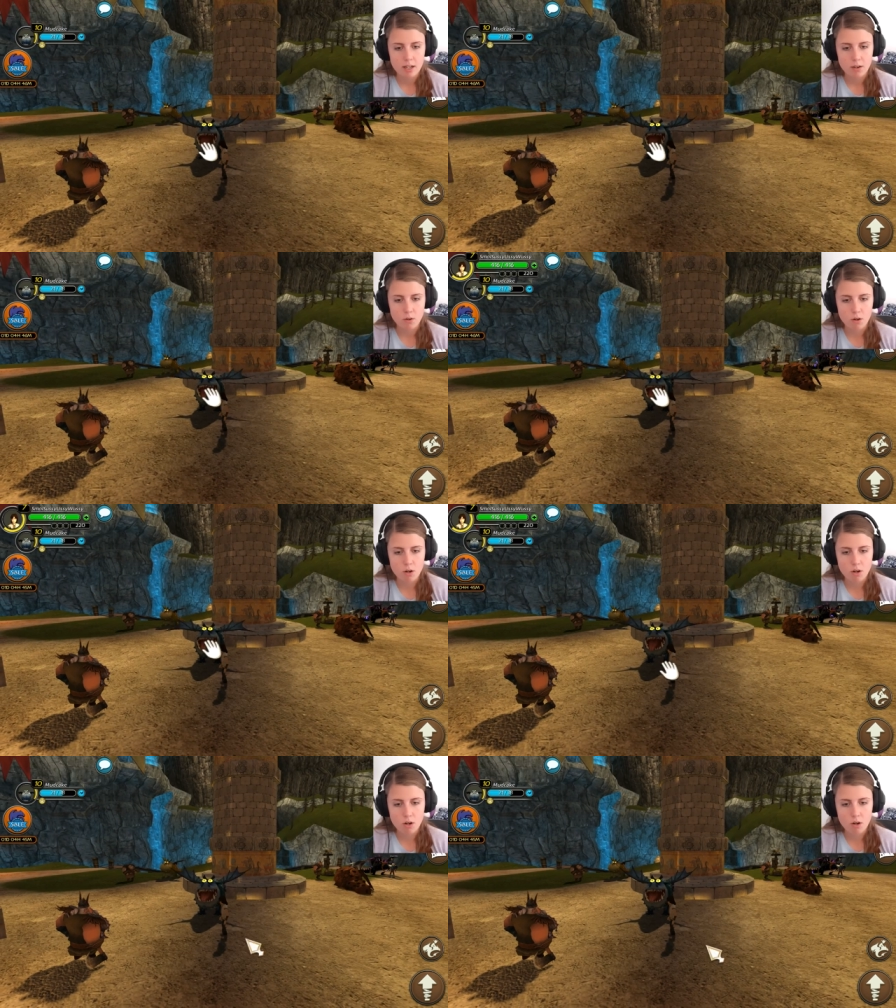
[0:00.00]

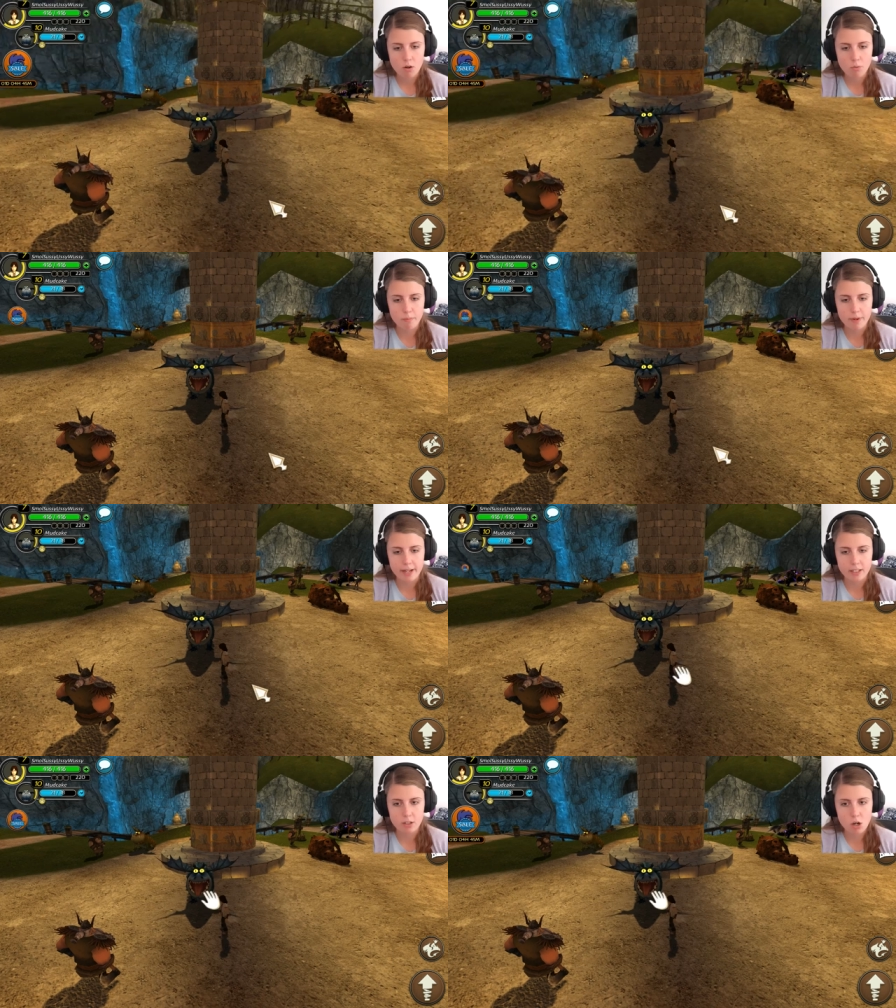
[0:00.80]
Oh, oh my
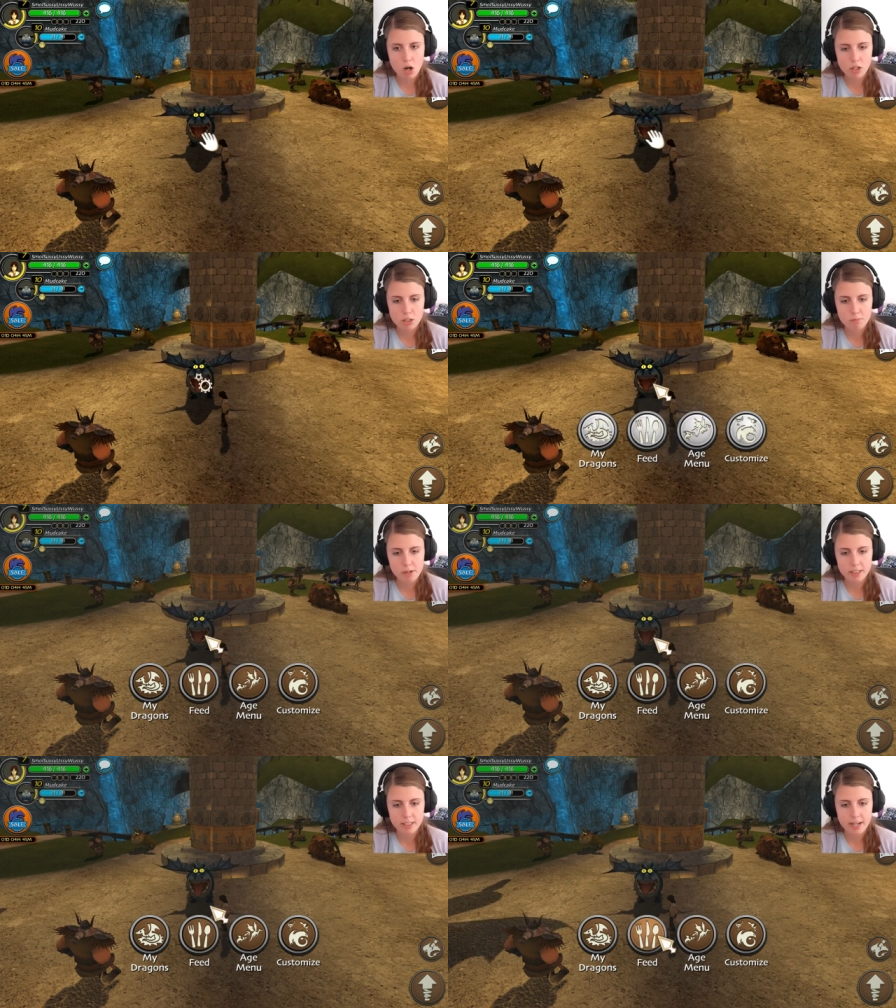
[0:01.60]
god,
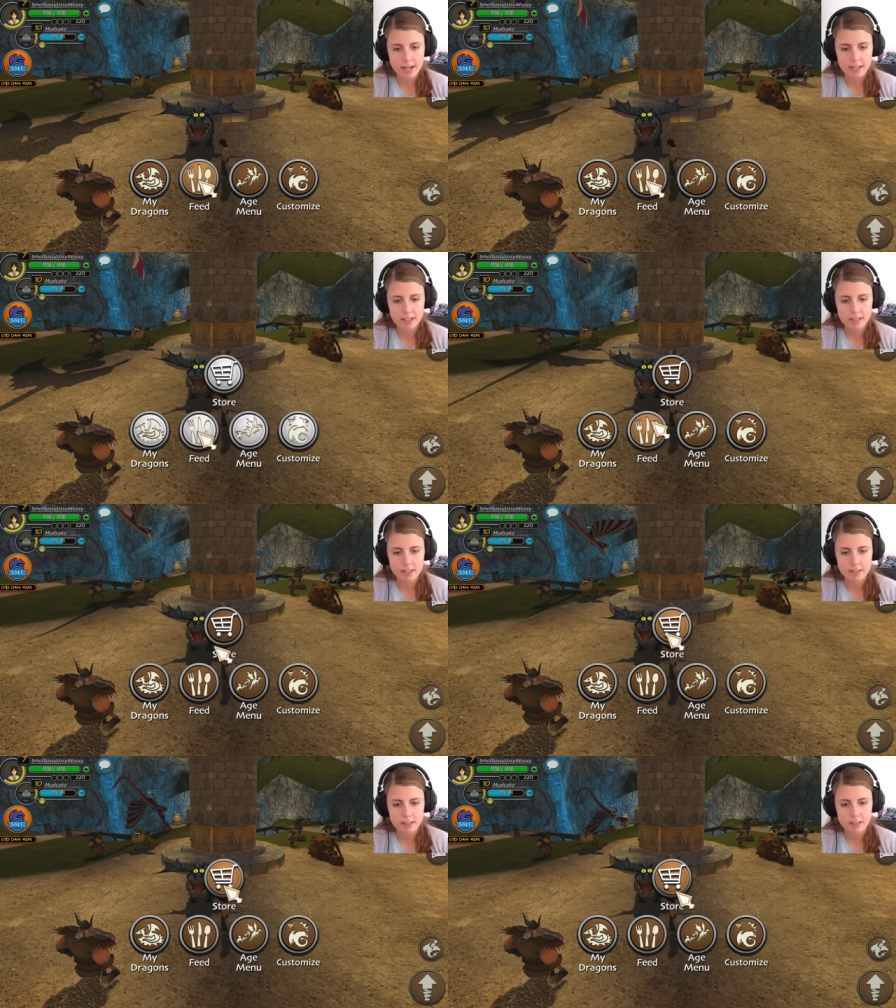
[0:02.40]
smut cake.
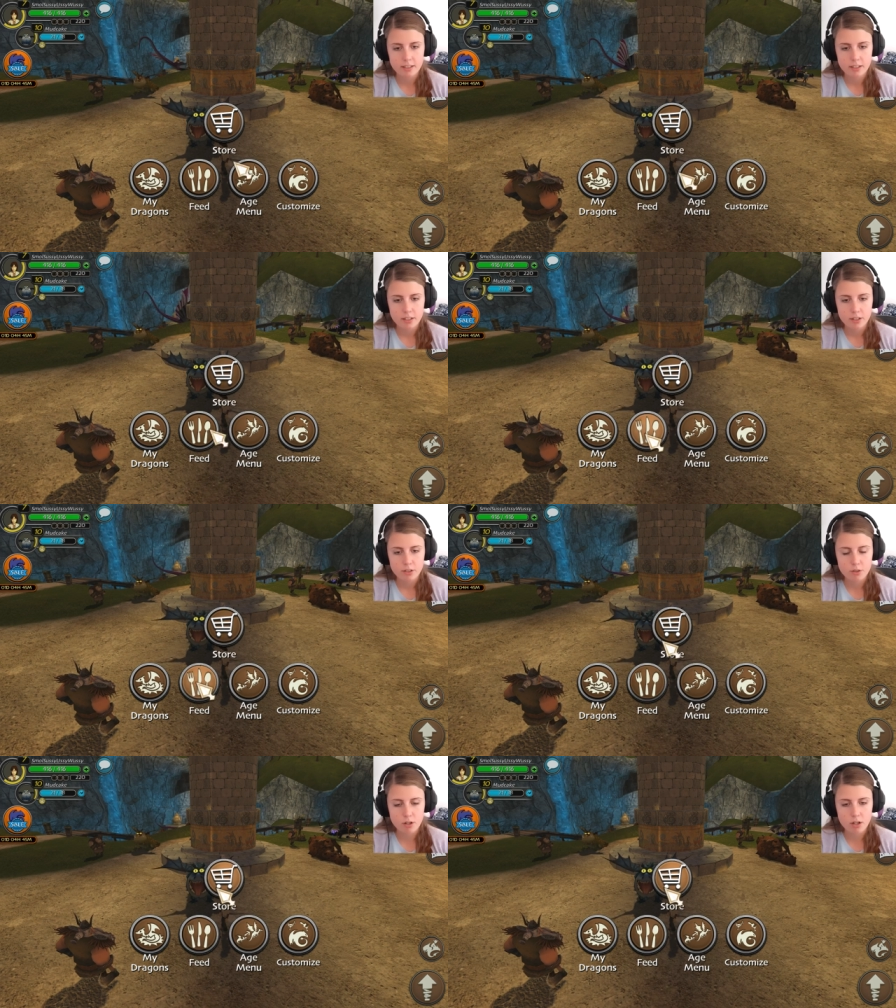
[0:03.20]

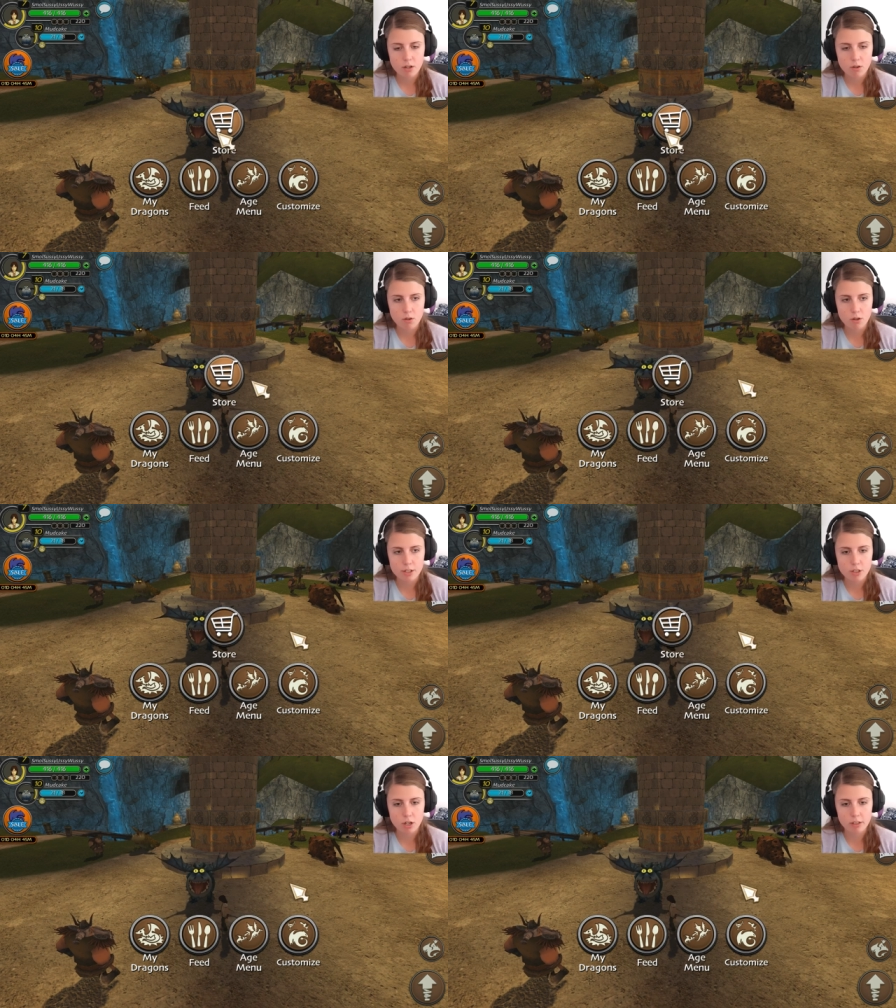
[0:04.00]
You. Oh,
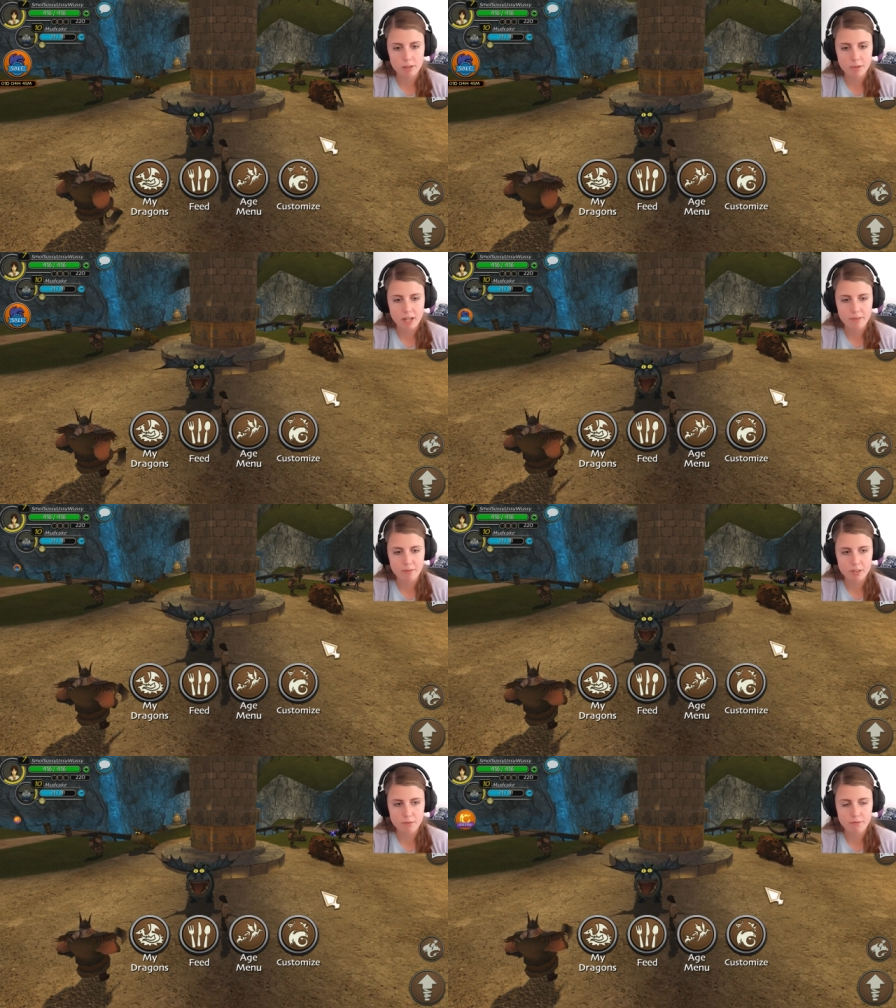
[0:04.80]
he's hungry, but I have
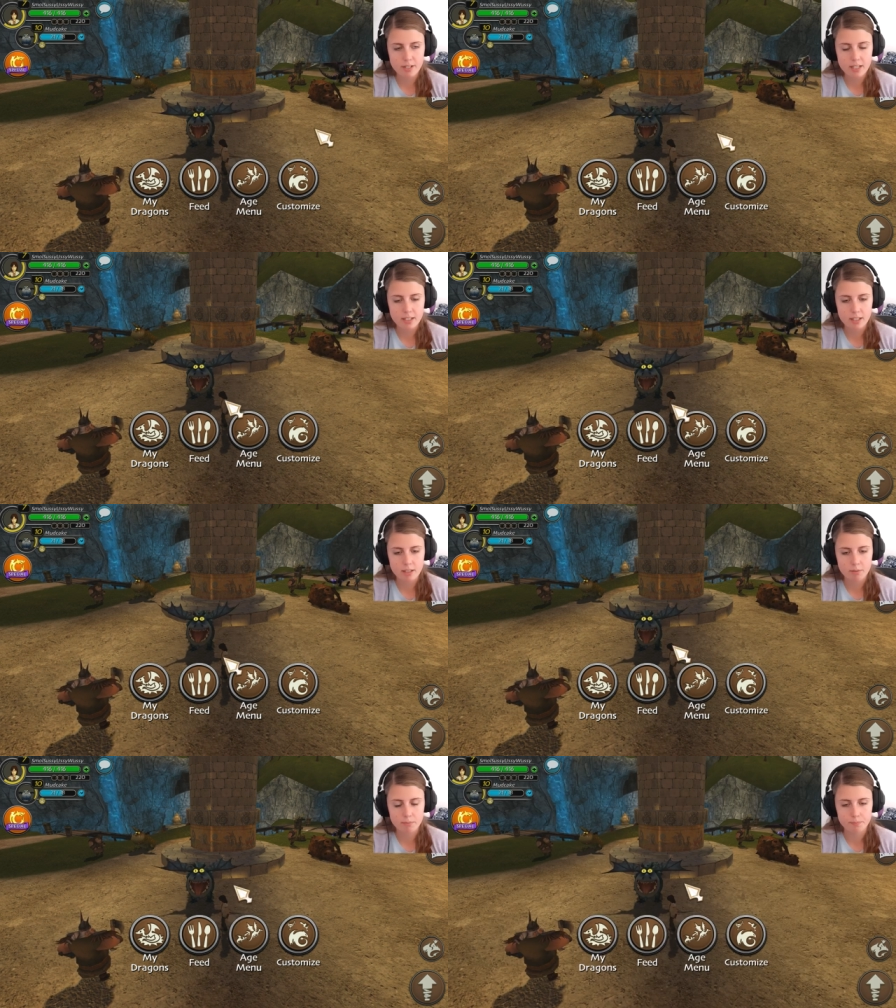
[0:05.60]
nothing to feed
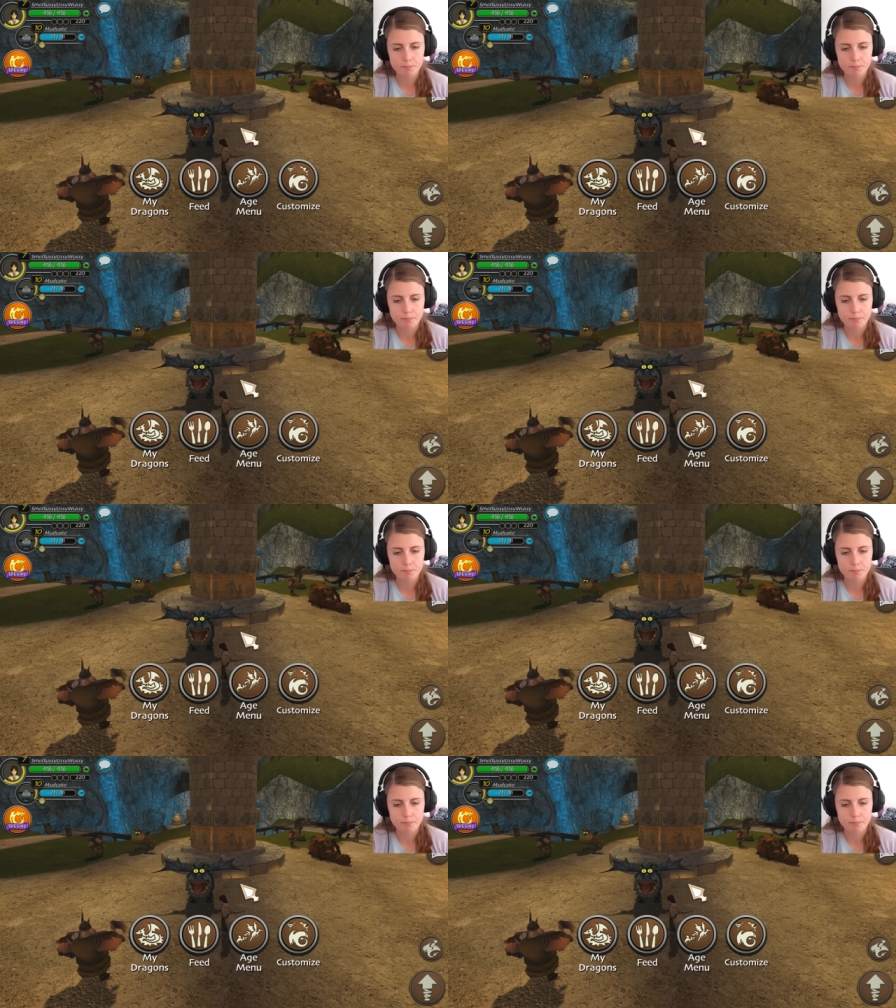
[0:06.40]
him.